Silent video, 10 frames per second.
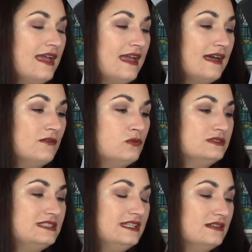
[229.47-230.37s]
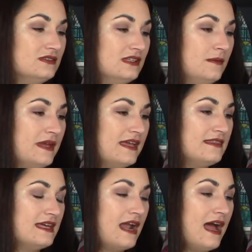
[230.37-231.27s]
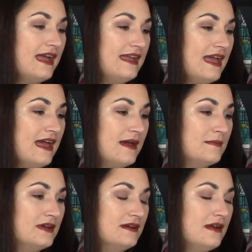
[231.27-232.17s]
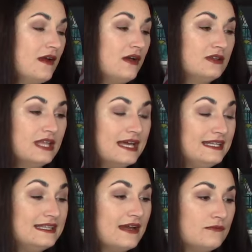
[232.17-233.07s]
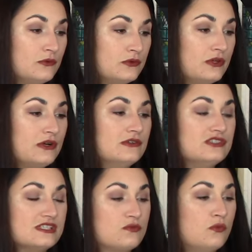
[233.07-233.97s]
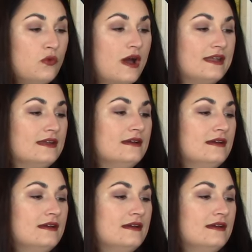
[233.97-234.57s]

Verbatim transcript: and we'll see in a little bit that I am aligning that ruler just one